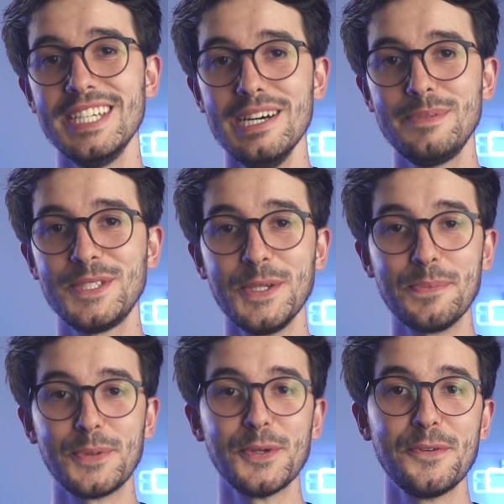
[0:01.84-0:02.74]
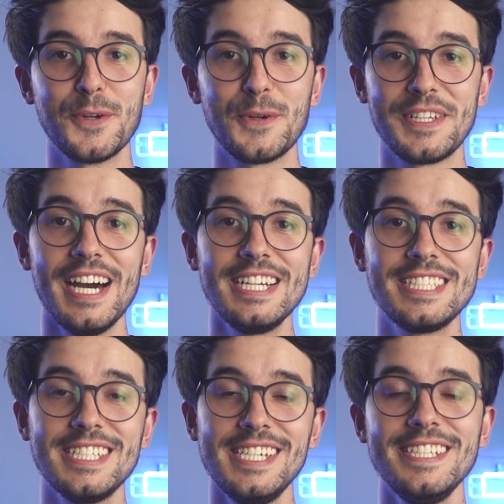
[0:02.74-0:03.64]
tips to improve your night
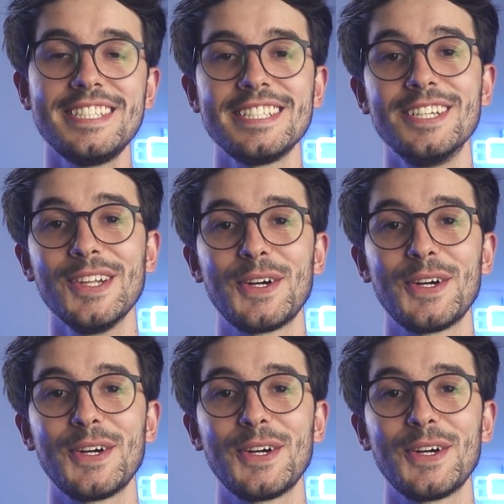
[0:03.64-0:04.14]
scenes in